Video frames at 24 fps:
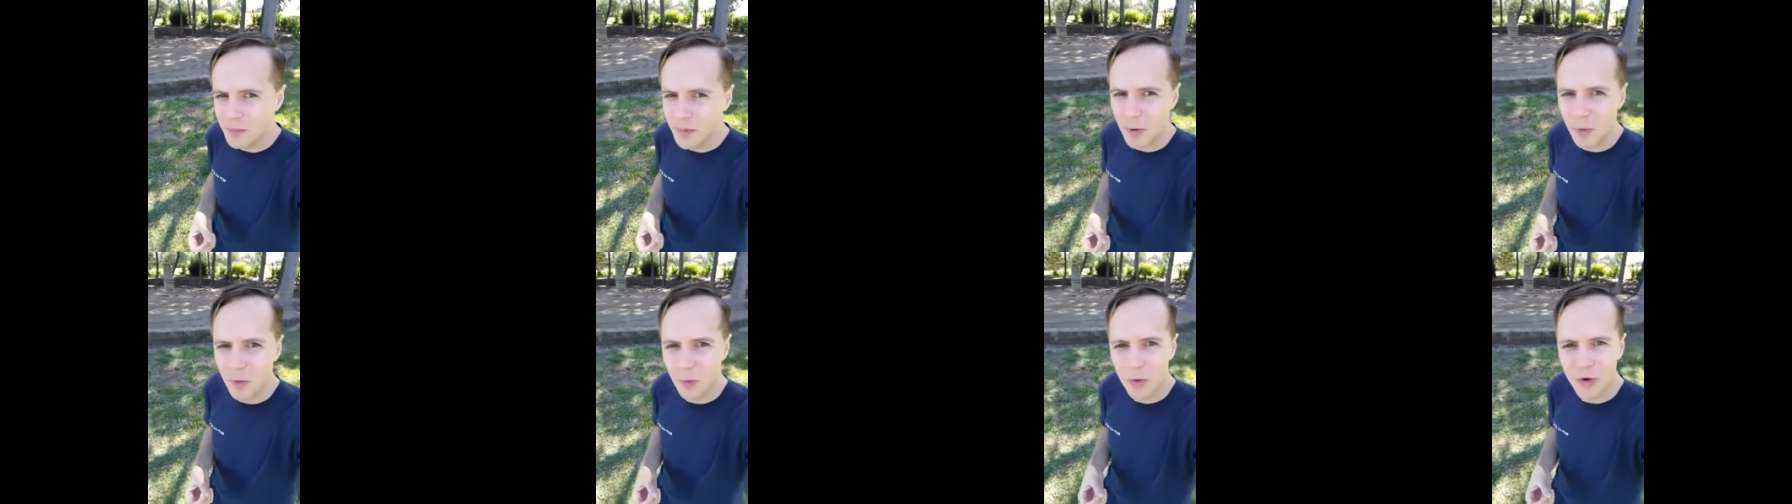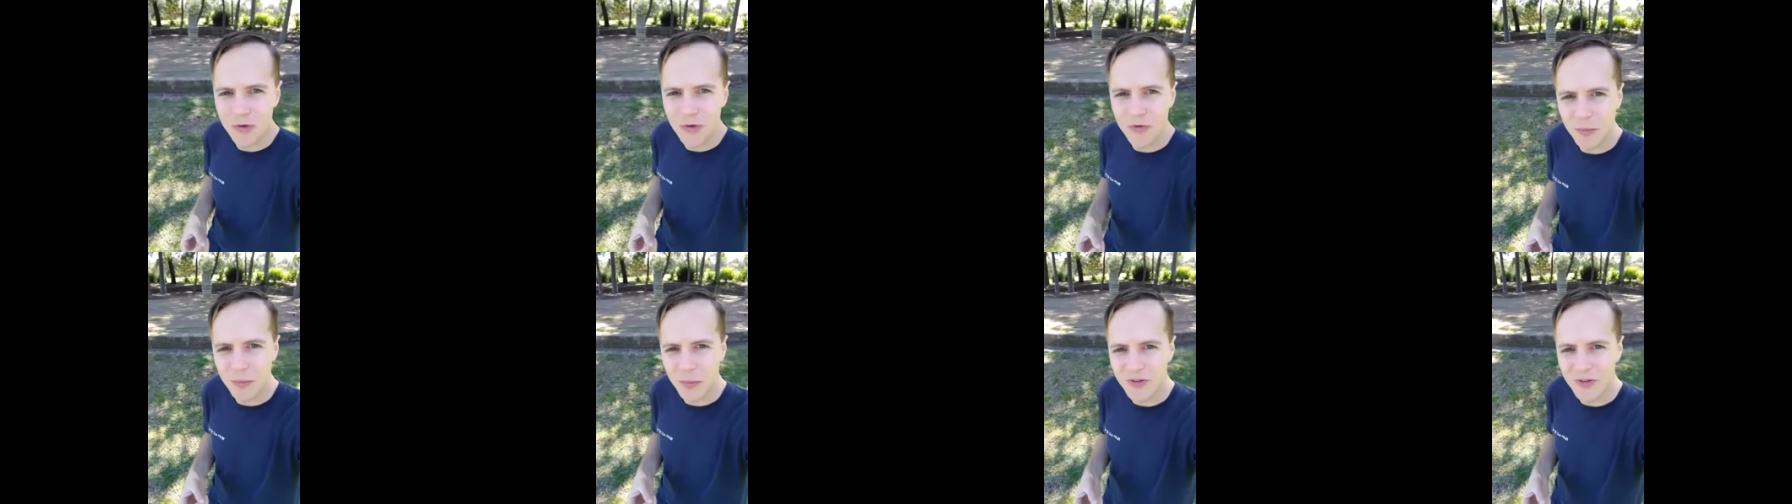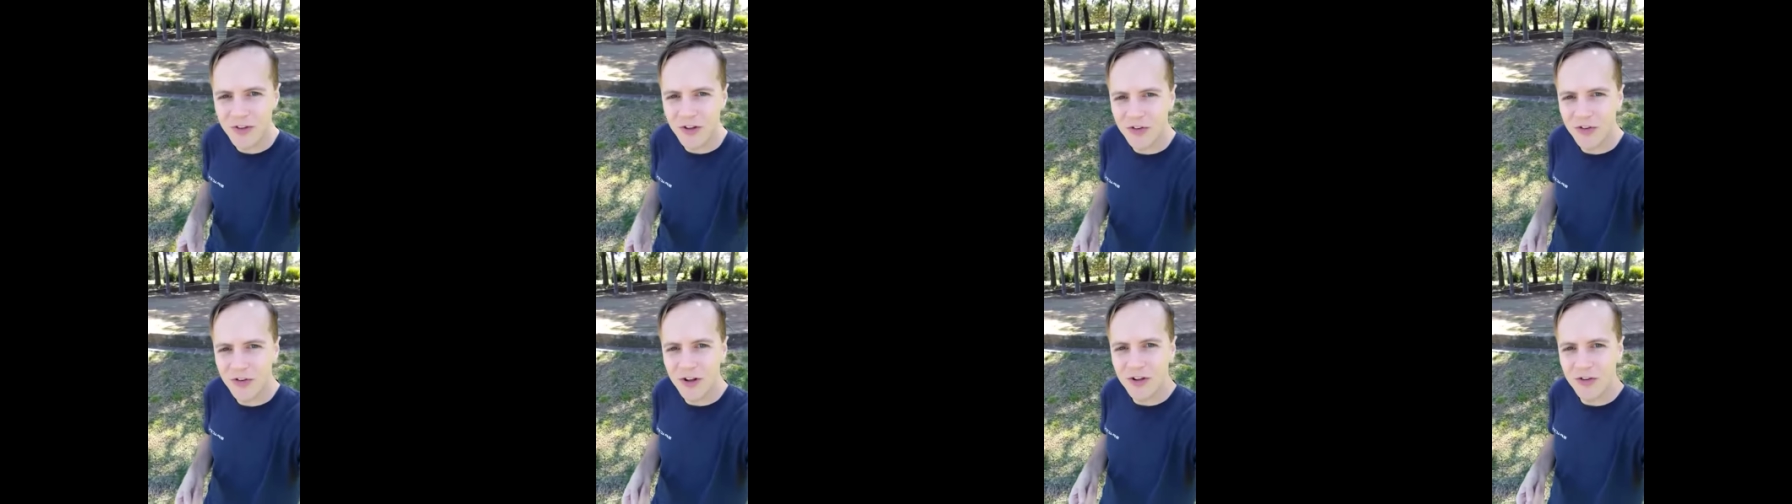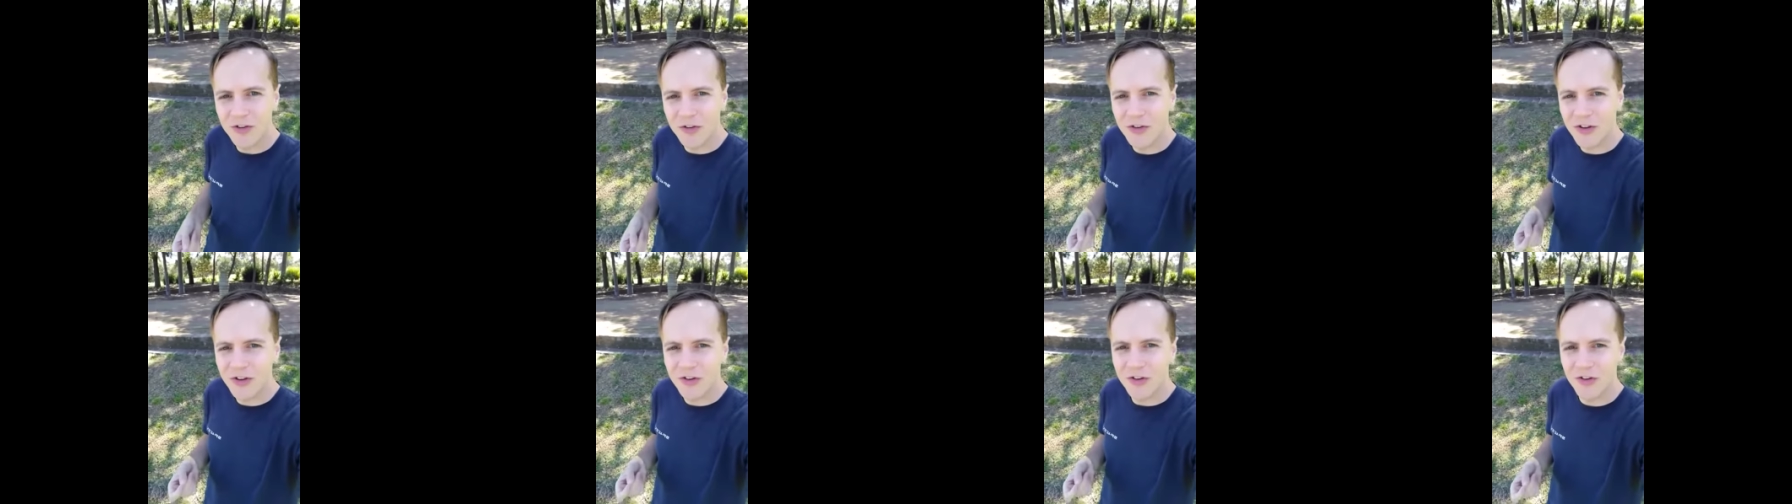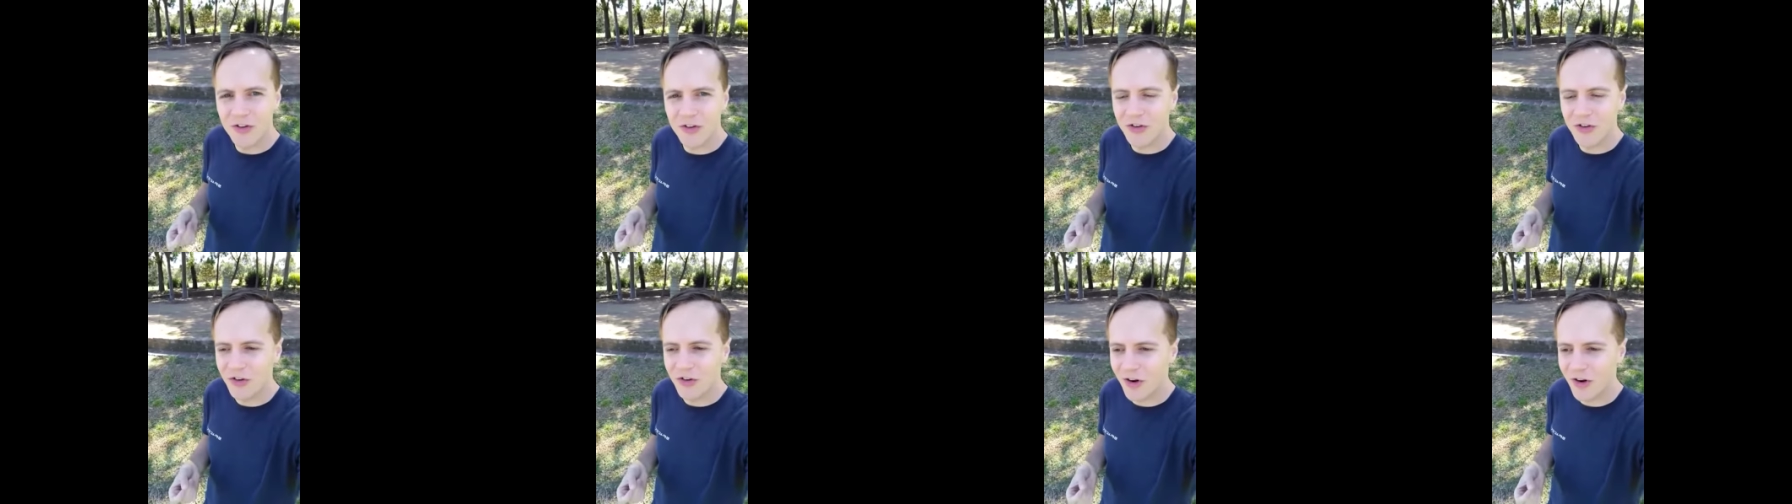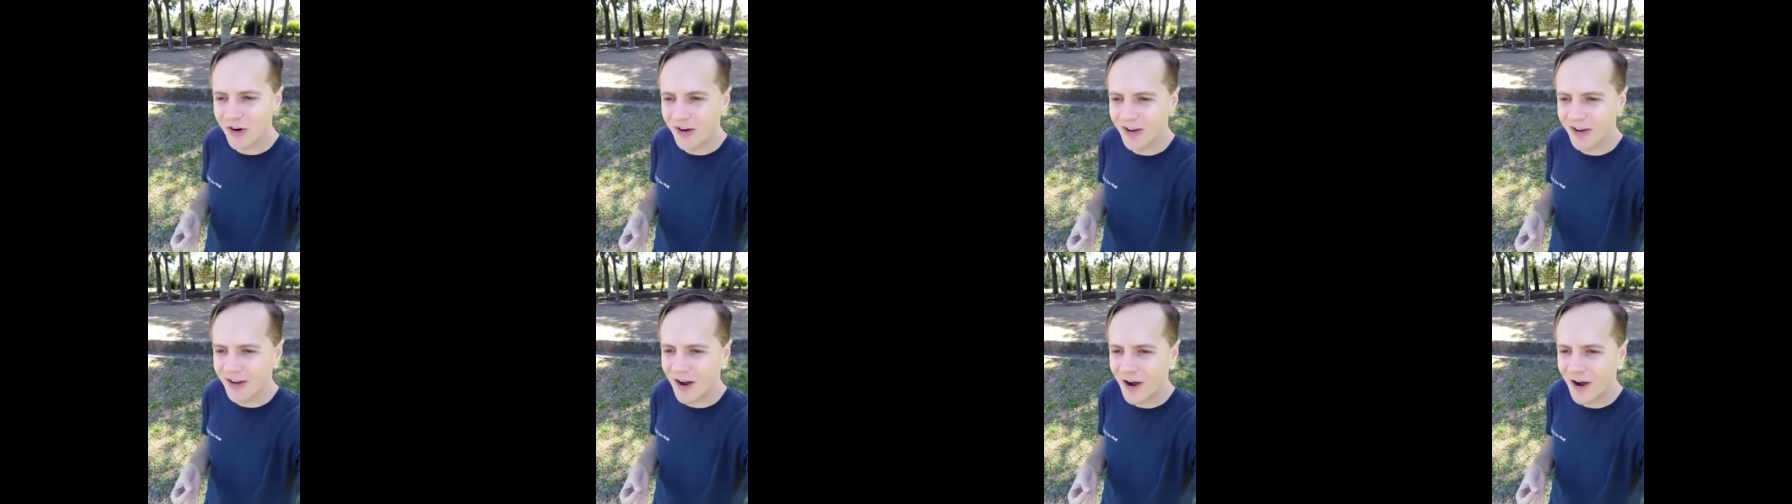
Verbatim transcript: but it was for me. It was such a, was such a shock.